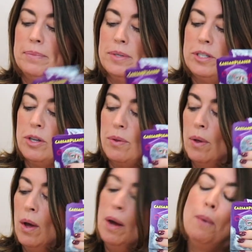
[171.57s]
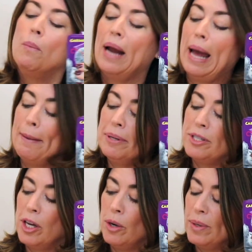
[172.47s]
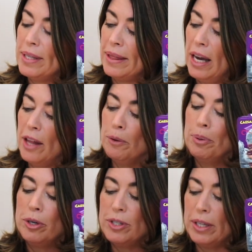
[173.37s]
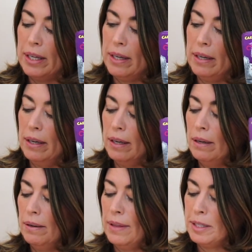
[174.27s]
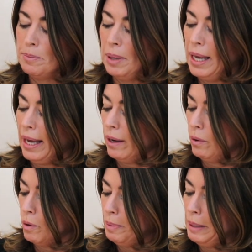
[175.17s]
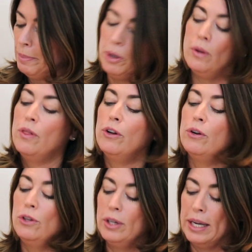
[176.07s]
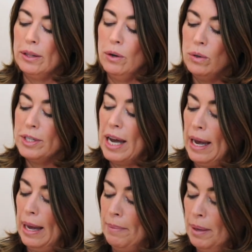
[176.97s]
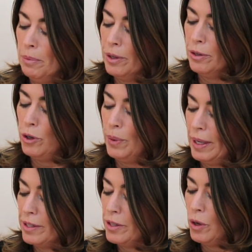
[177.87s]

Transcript: And so what happens though is that the other person that's playing, or people, they're looking the whole time, and what they're doing is they're